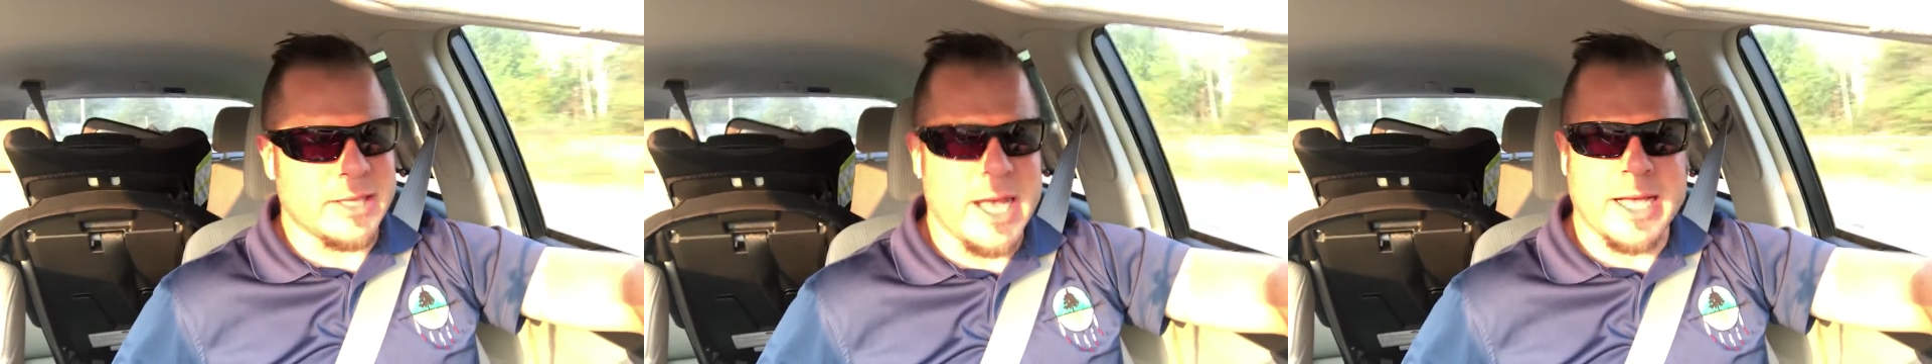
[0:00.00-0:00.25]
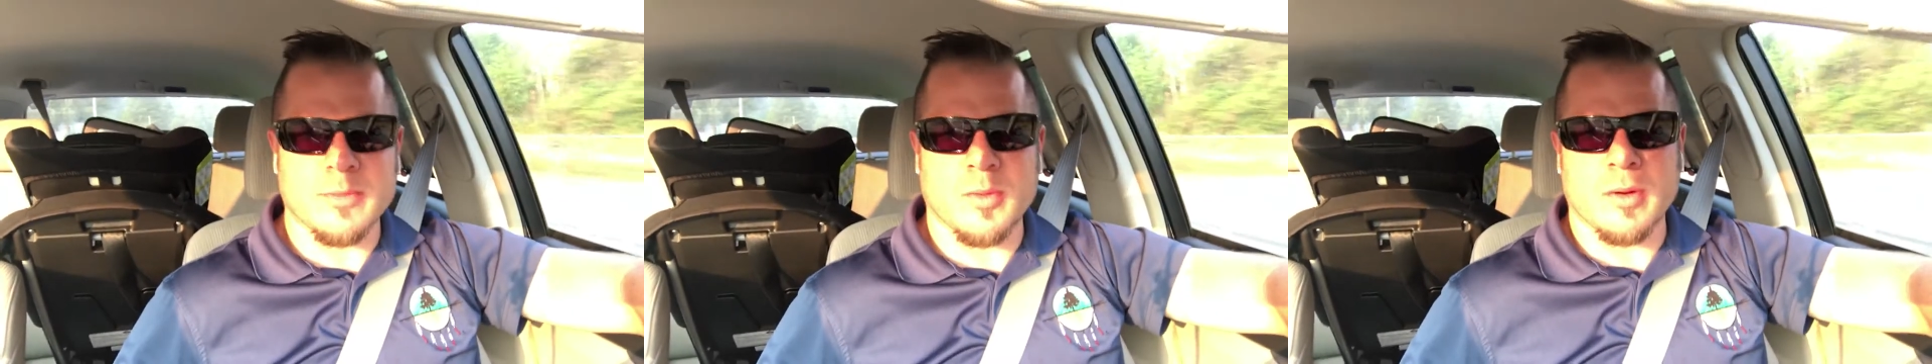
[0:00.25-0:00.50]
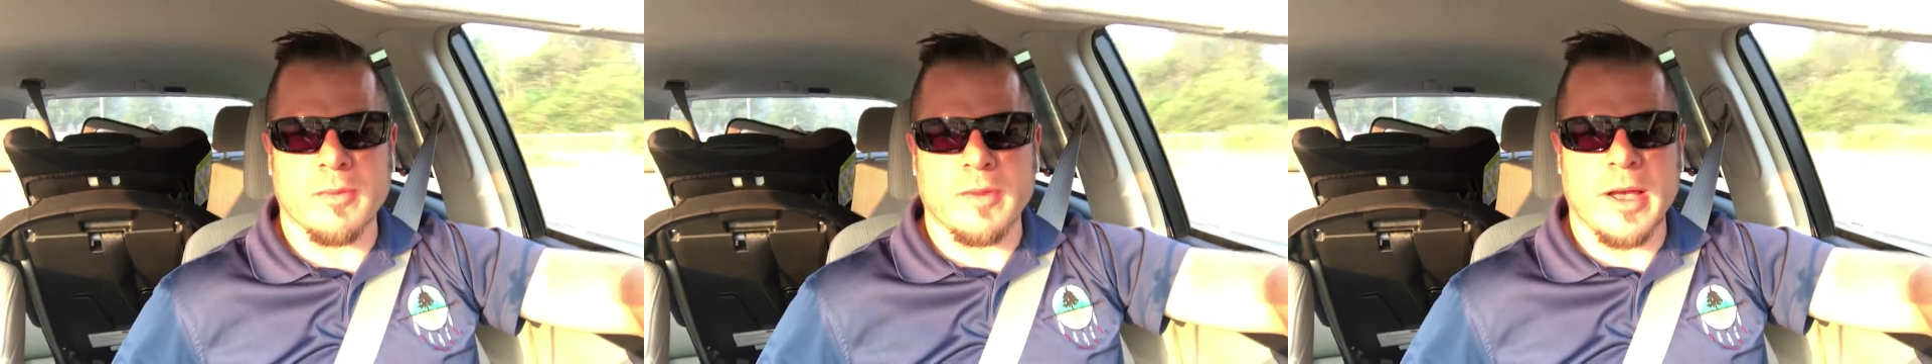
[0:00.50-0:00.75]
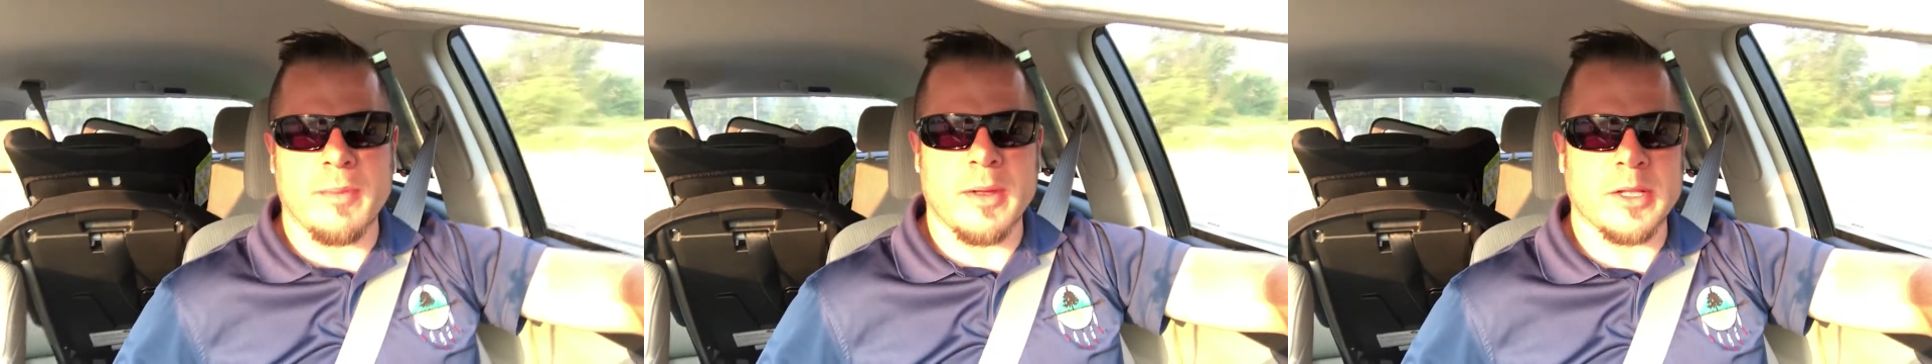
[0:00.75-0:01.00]
last more than
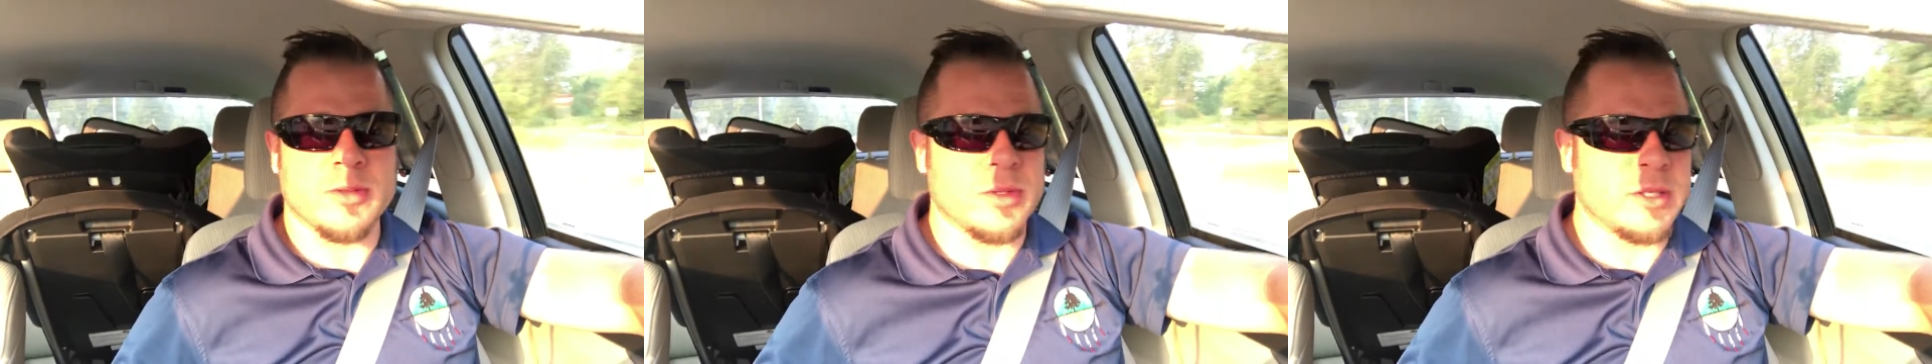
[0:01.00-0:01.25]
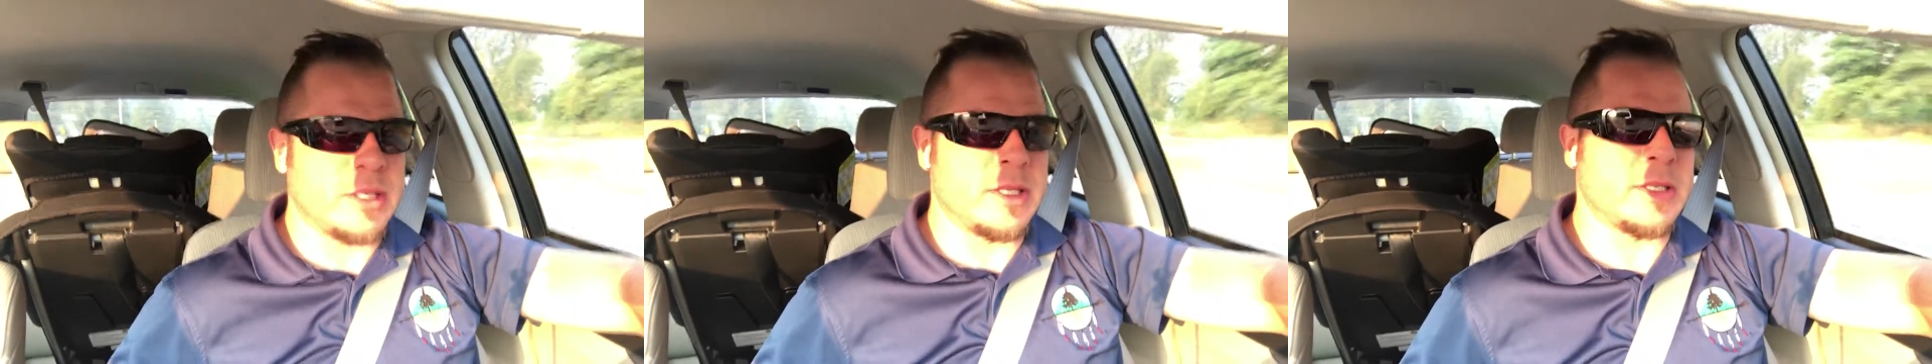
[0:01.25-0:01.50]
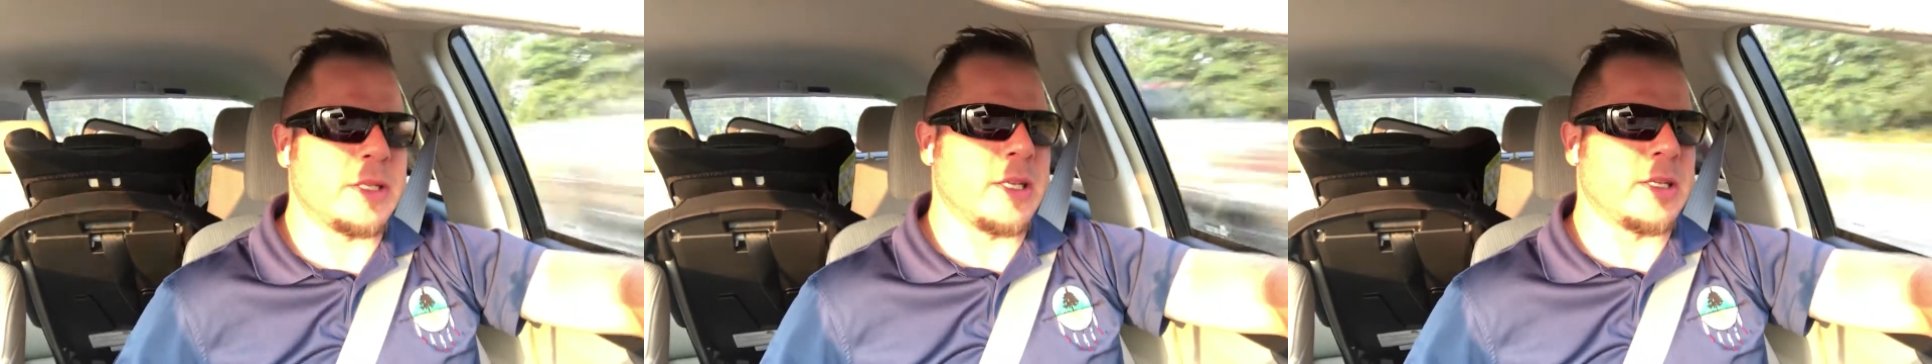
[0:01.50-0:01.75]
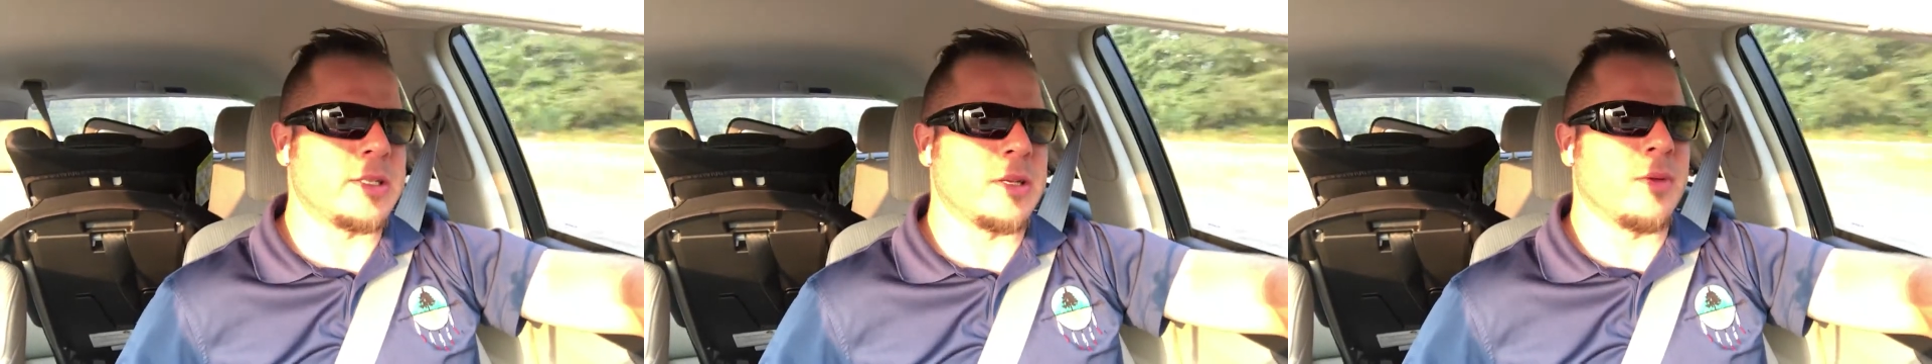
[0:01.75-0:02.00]
five minutes, which I just
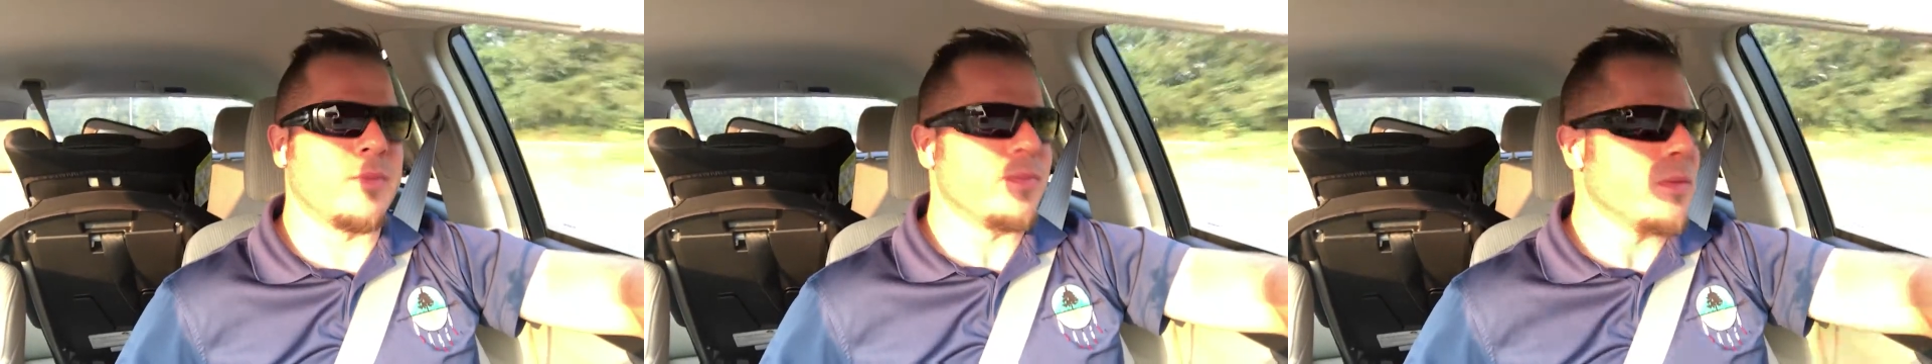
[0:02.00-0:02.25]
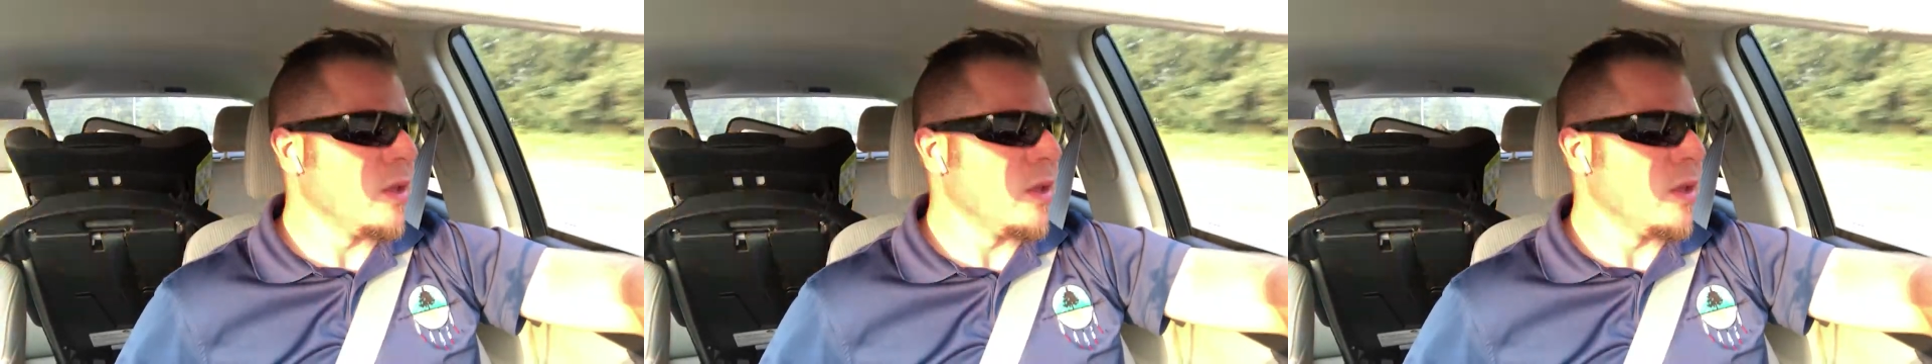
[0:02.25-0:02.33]
did. So,